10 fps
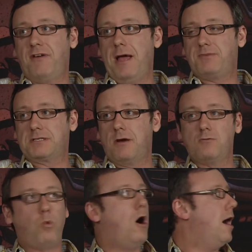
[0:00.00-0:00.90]
for episode
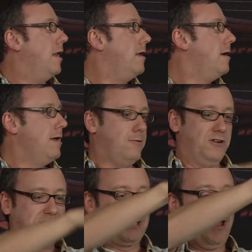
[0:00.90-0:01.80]
1,
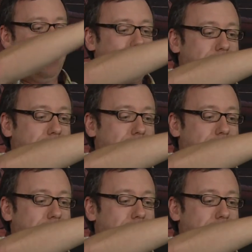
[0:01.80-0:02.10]
which is like